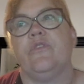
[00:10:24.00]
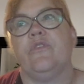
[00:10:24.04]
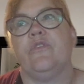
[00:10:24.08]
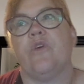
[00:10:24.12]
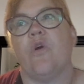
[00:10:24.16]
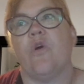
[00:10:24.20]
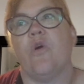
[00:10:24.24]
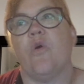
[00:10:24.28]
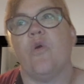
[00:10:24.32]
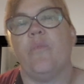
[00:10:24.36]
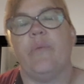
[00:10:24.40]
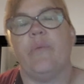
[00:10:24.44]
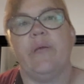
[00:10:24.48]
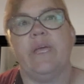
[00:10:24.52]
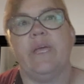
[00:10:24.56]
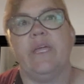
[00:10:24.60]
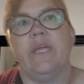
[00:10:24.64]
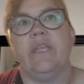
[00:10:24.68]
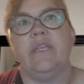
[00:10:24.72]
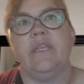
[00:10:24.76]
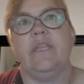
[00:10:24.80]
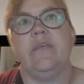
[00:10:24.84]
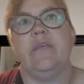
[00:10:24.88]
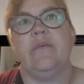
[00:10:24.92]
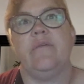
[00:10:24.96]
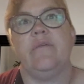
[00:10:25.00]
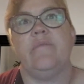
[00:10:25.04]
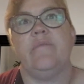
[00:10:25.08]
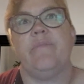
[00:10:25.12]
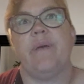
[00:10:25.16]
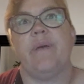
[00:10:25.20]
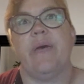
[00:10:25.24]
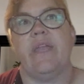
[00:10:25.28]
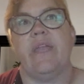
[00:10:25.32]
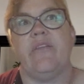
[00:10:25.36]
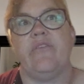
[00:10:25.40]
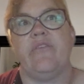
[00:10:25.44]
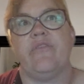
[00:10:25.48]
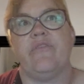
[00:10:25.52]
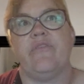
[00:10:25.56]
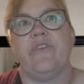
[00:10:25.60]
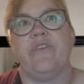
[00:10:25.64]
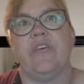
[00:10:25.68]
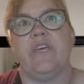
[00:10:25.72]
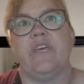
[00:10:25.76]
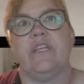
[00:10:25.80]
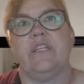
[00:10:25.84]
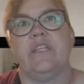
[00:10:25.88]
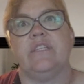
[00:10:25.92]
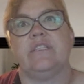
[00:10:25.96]
open
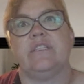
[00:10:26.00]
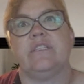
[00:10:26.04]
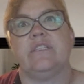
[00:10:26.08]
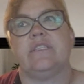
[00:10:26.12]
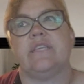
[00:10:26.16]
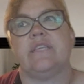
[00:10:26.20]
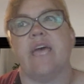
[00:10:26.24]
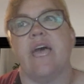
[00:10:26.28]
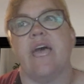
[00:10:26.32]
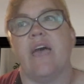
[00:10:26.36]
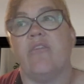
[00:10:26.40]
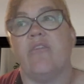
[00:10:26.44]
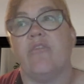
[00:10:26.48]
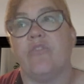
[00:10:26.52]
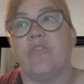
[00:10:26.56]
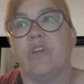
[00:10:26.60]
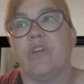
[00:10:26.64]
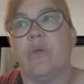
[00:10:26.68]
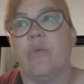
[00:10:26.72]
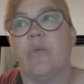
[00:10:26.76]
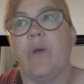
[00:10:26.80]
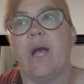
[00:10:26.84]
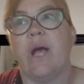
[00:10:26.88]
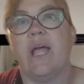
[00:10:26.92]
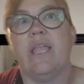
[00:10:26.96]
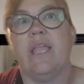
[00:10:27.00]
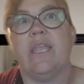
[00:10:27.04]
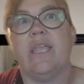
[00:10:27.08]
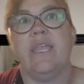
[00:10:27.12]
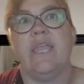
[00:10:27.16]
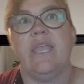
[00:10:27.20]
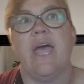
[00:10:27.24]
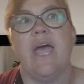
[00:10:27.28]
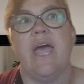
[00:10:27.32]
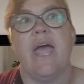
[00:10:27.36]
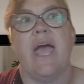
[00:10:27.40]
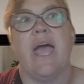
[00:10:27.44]
benefits everyone